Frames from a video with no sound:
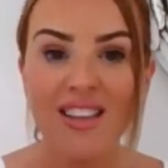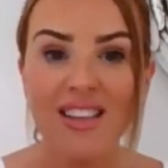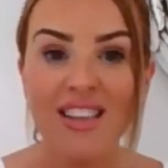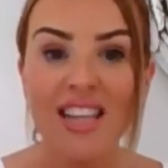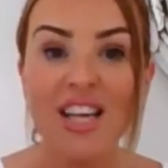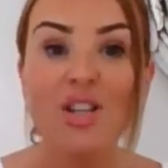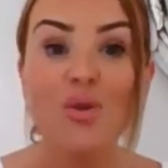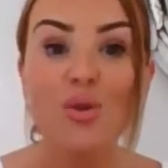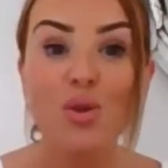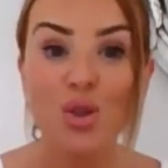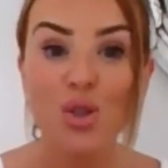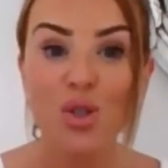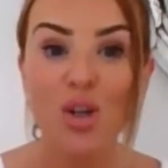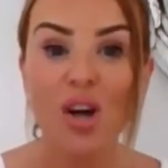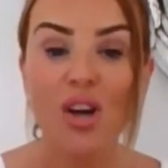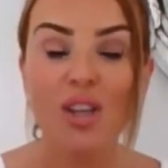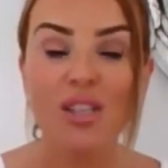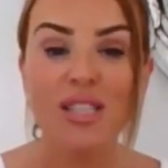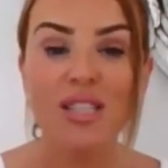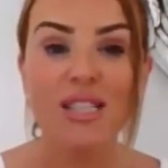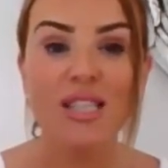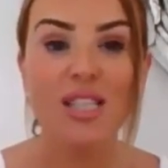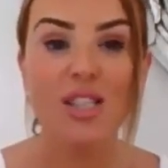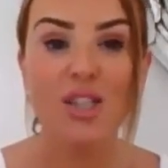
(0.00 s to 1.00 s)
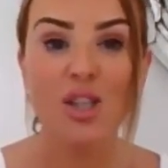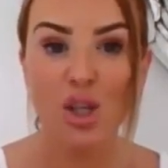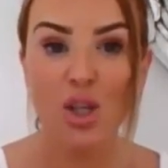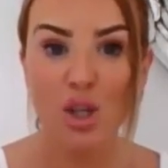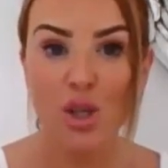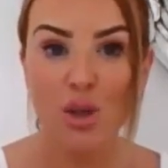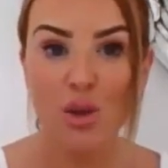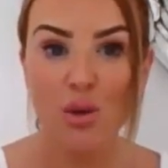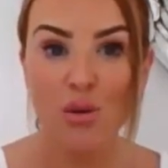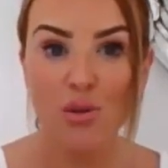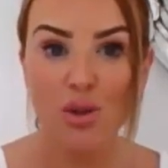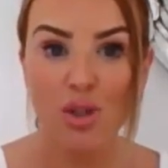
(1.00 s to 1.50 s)
Then you start to see the
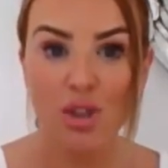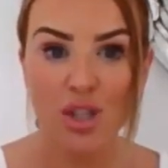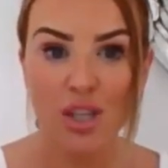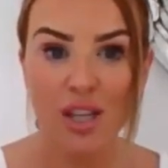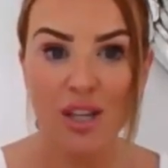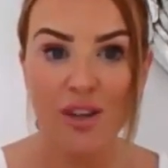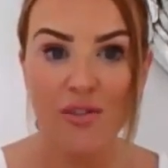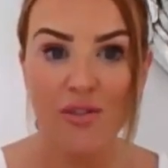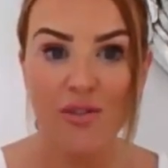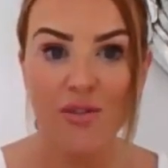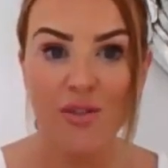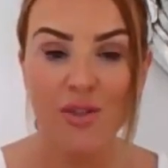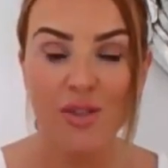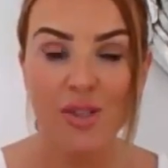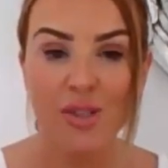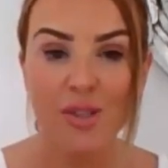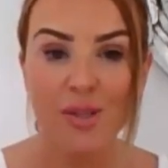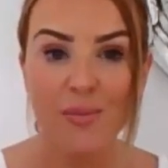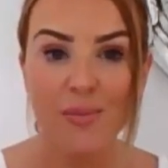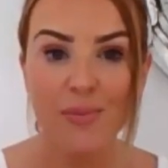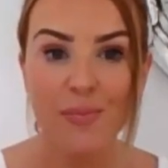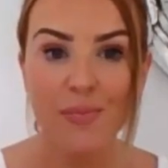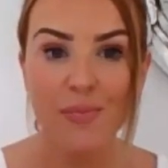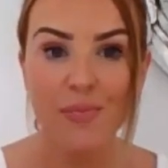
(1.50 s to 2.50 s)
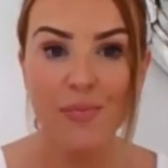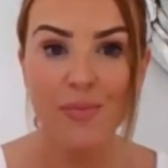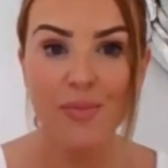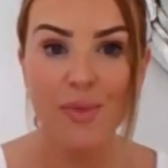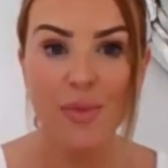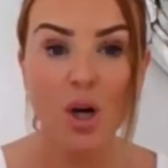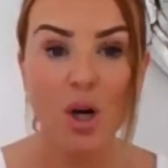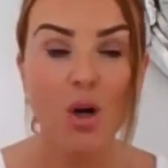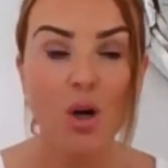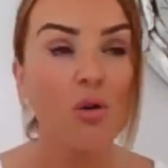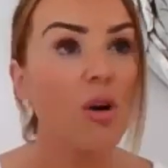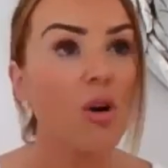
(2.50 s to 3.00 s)
huge shifts
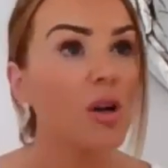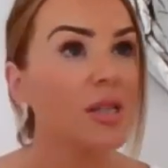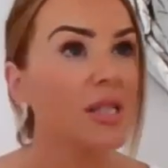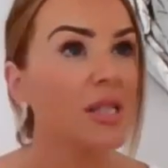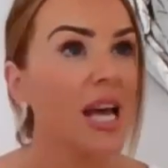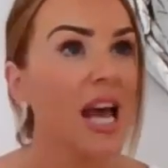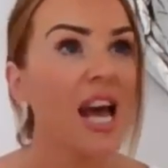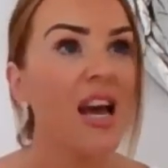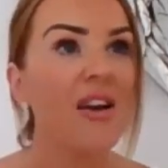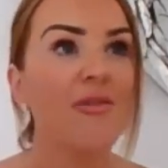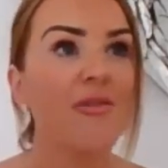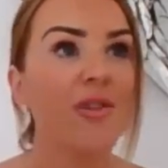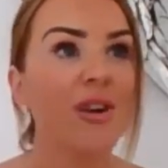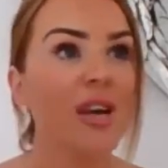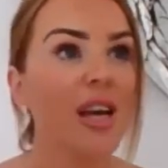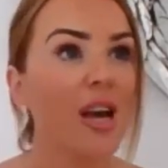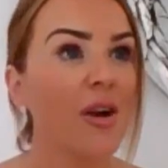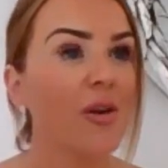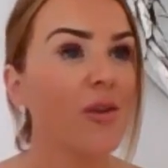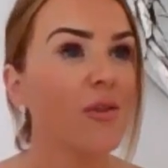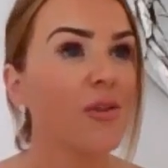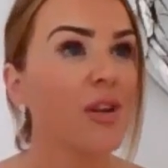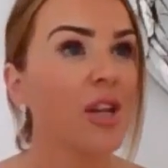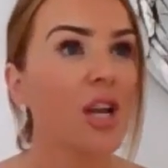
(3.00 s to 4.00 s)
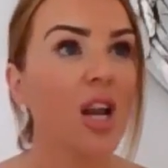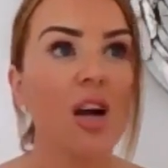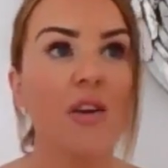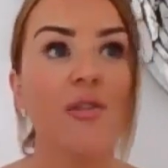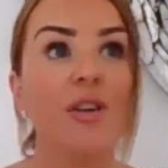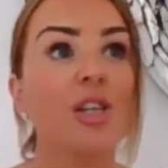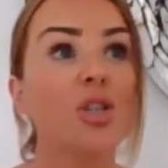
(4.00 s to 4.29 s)
across every area of your life.